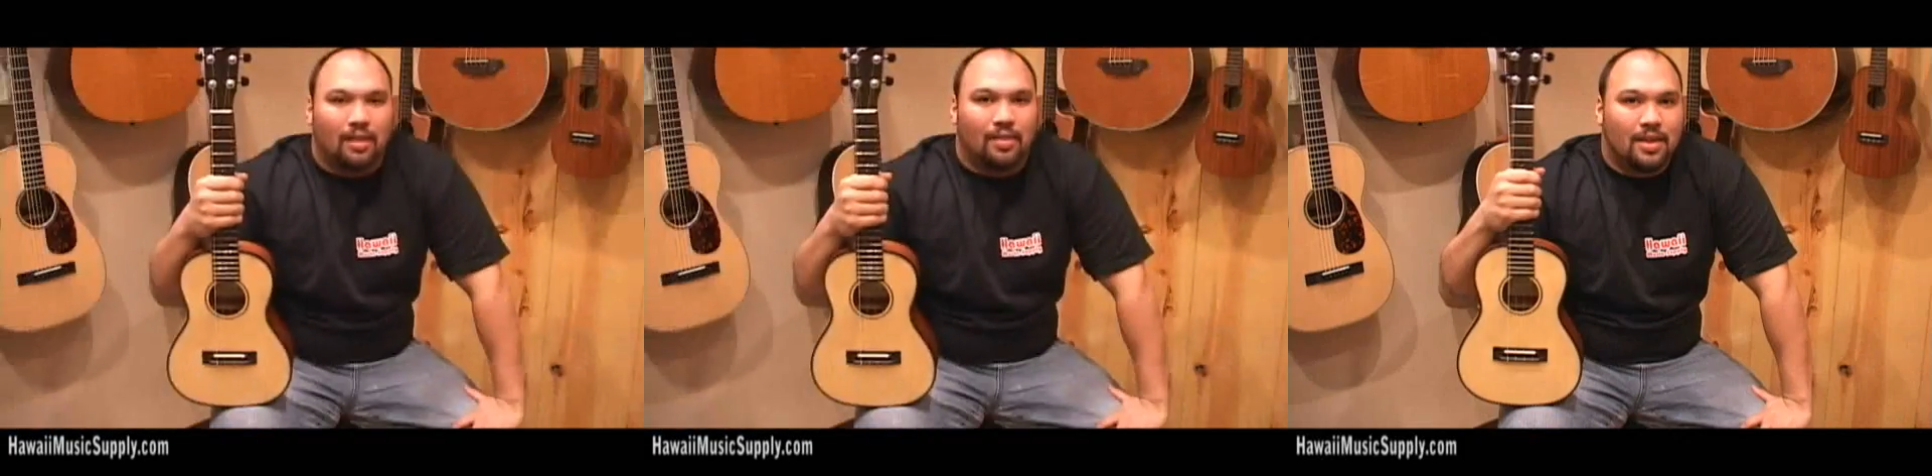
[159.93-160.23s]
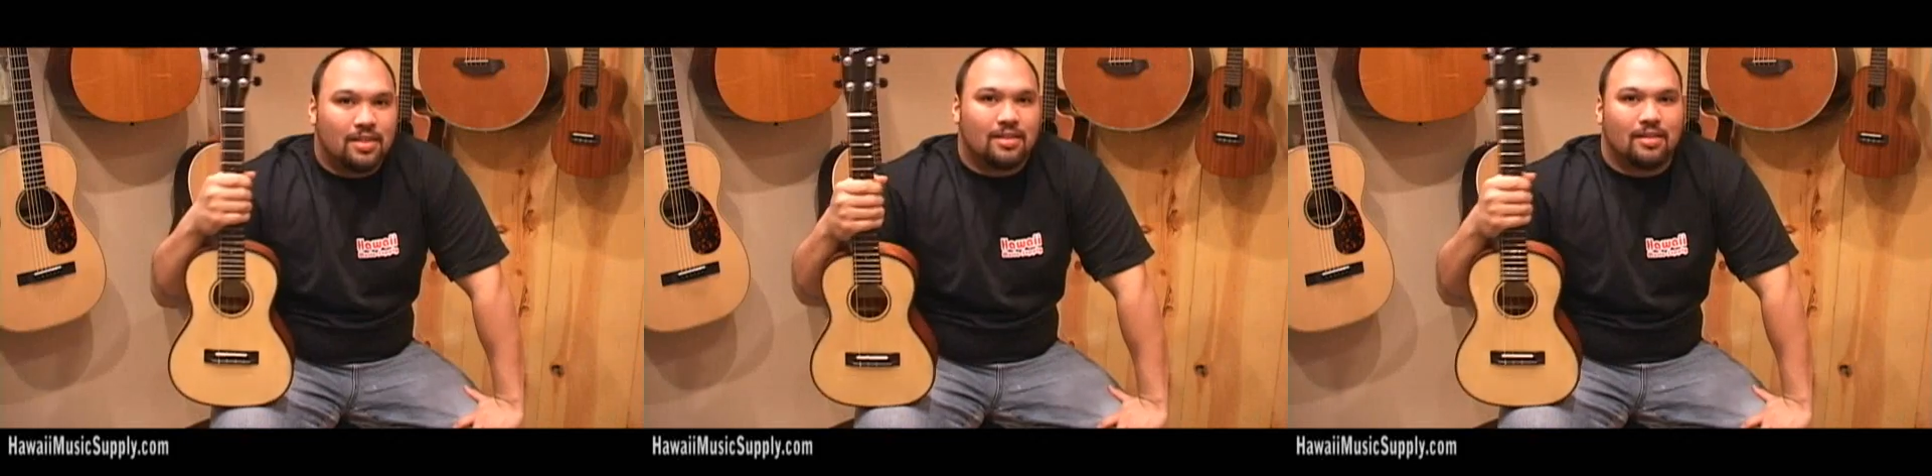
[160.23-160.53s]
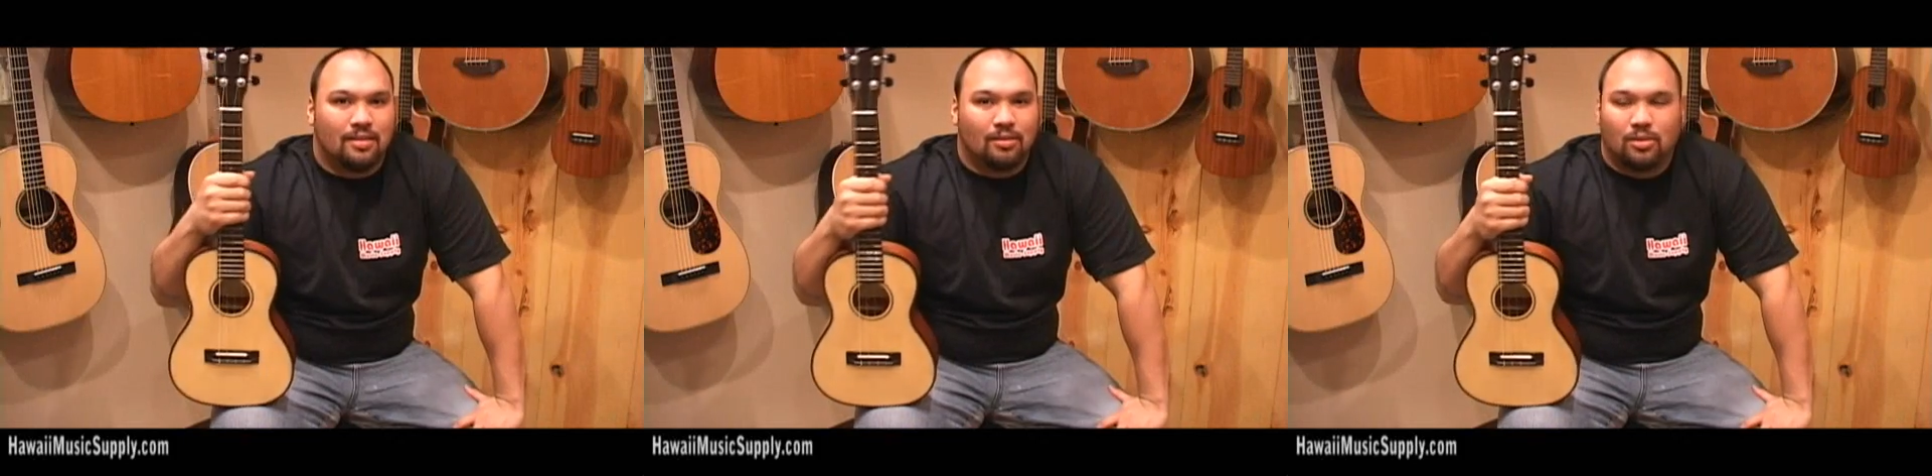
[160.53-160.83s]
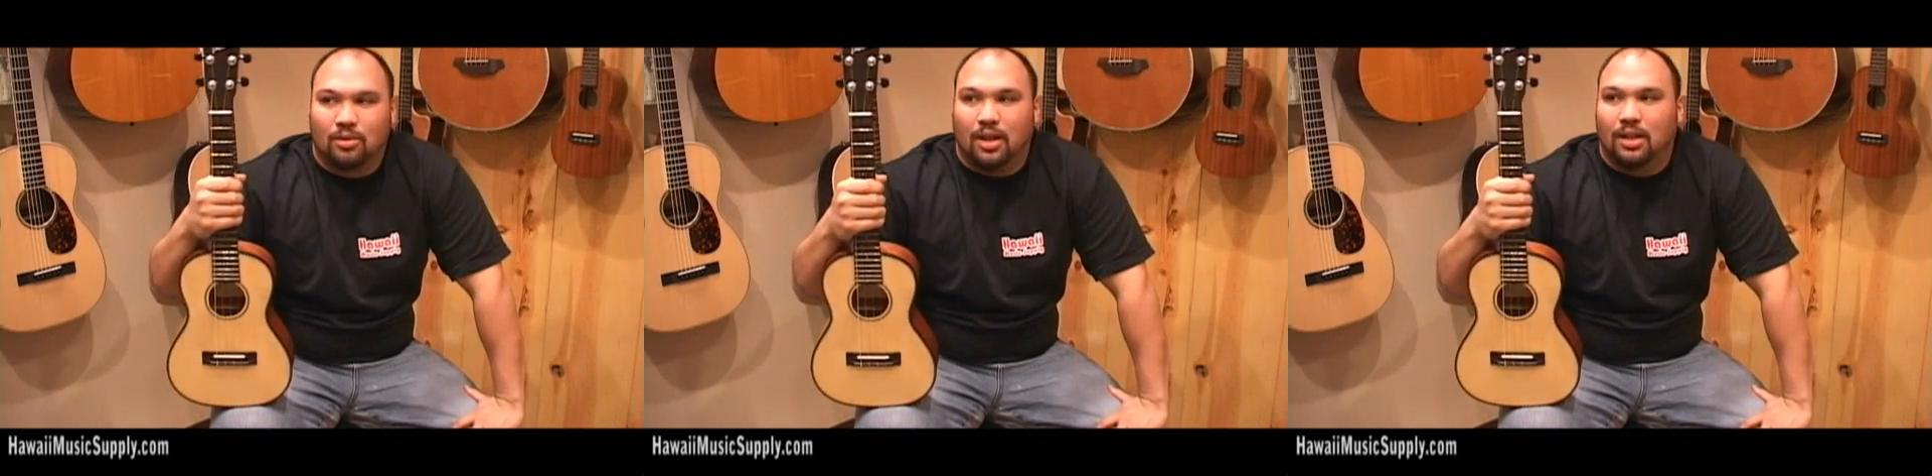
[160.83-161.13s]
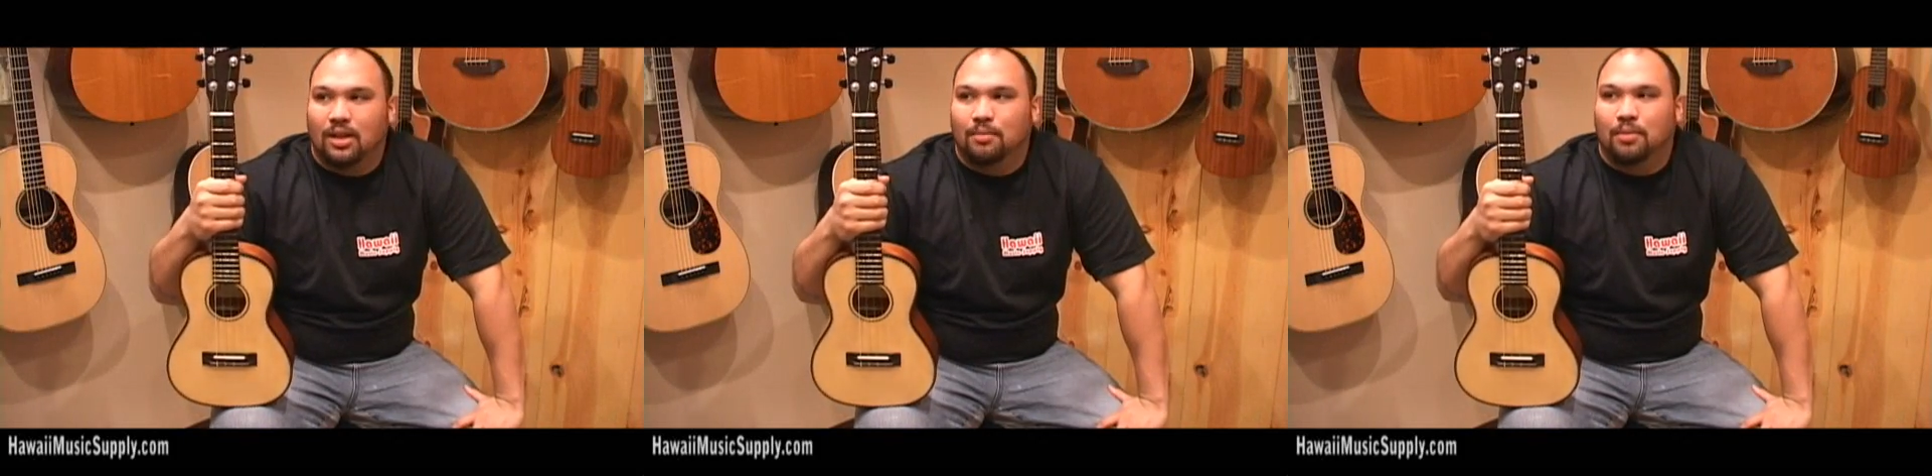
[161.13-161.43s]
this
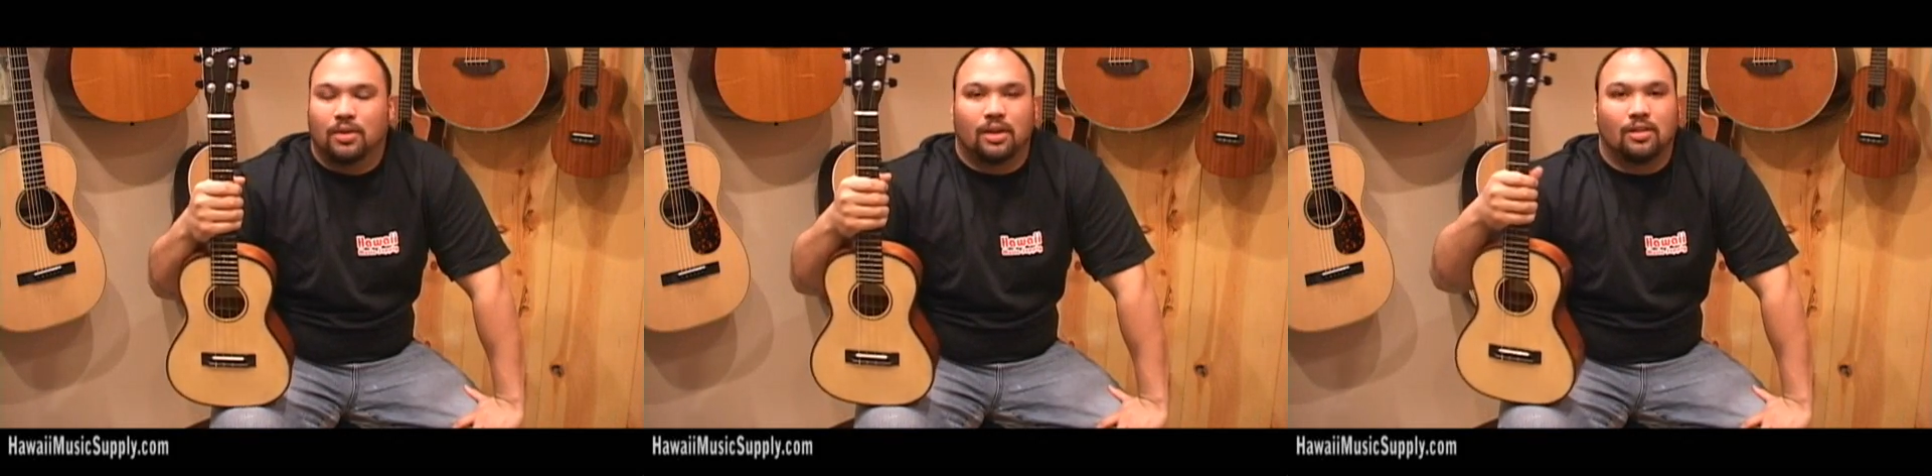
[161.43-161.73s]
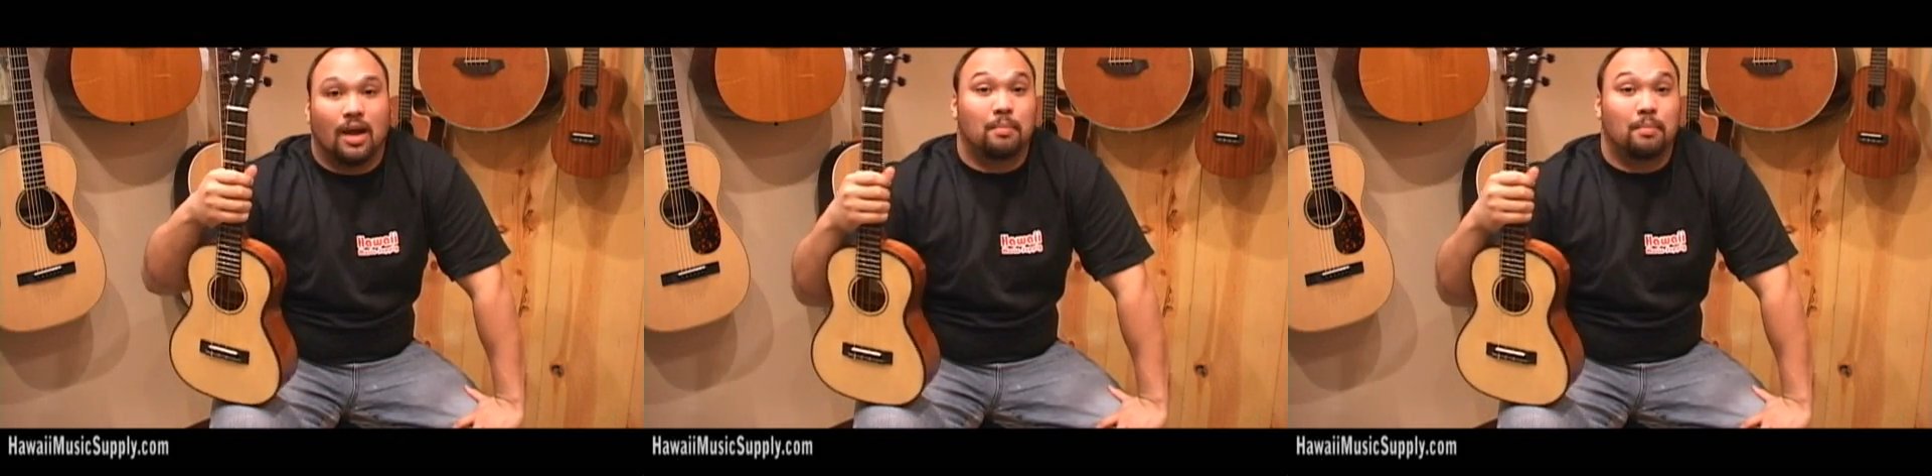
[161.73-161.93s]
ukulele in particular,